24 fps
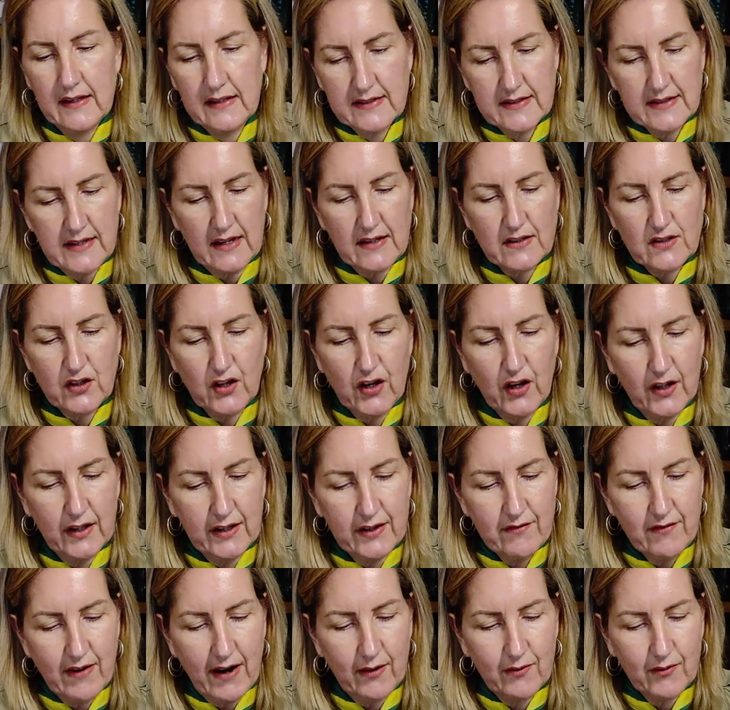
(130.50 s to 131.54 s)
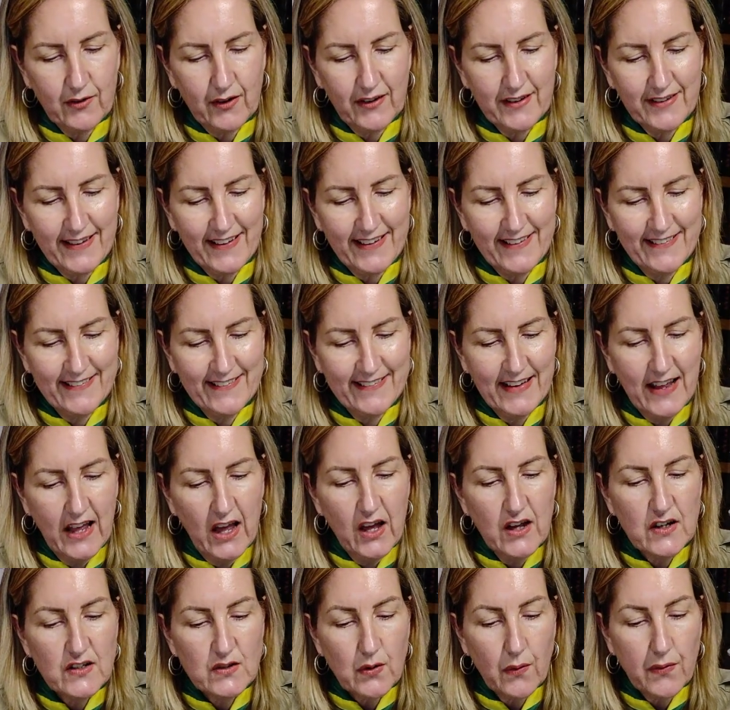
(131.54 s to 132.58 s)
Starts curling round on you.
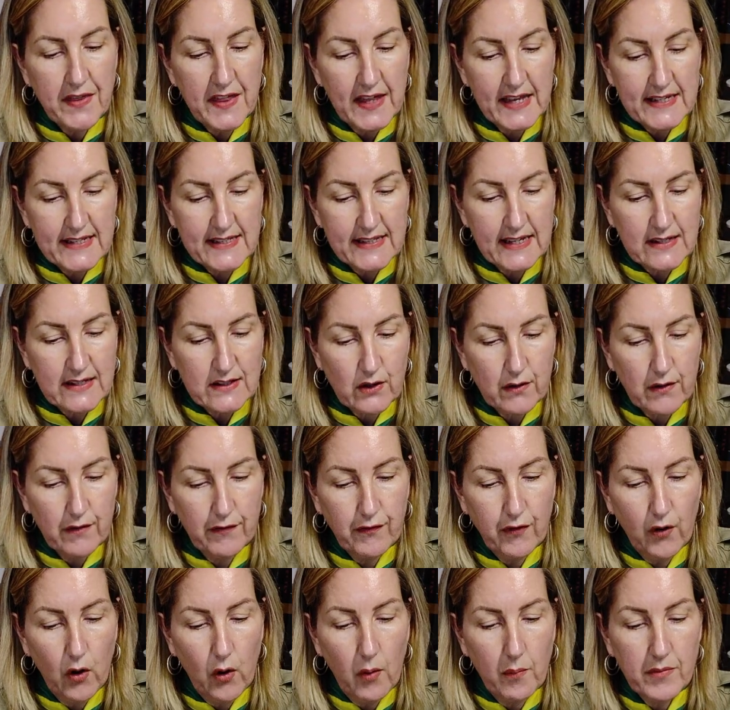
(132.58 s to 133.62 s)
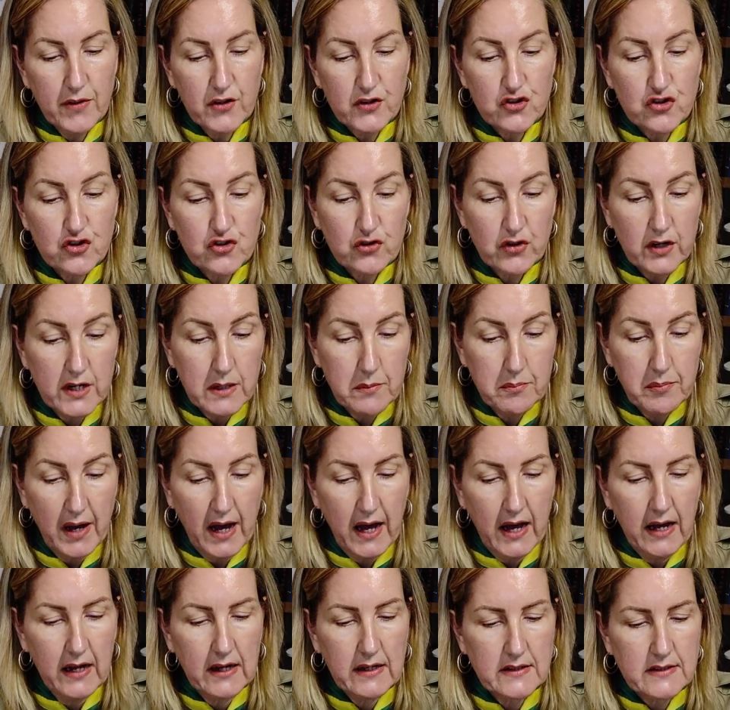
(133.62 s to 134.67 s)
So this is going to form the tree
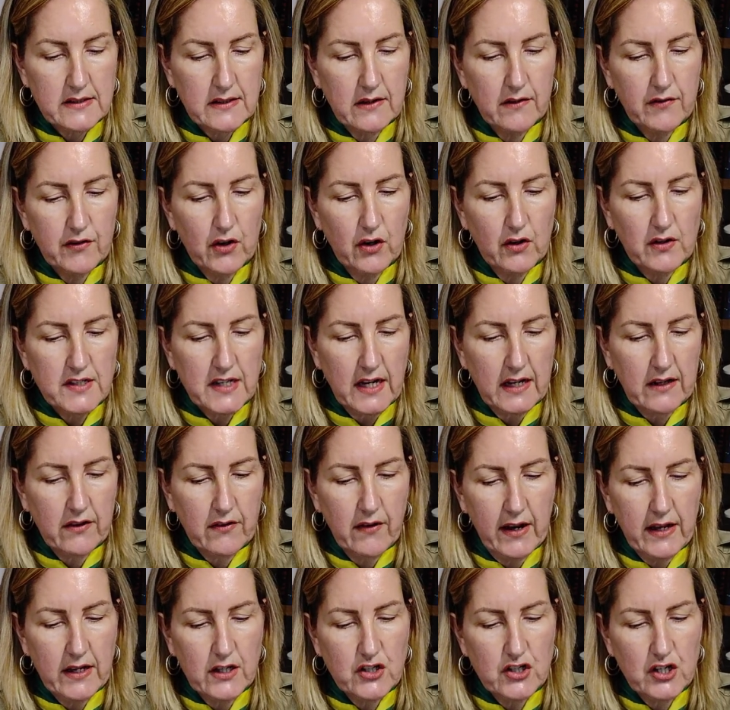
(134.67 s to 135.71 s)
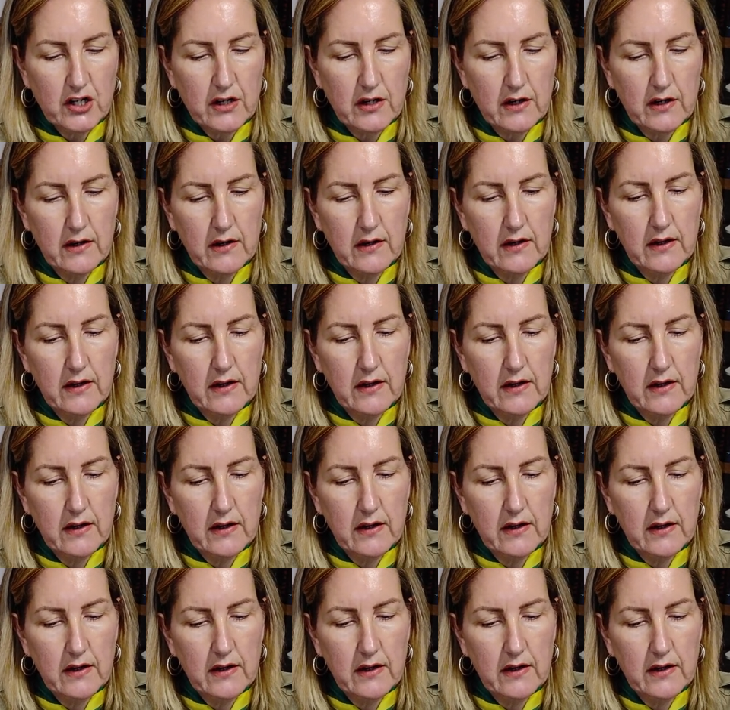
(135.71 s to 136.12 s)
part of your decoration.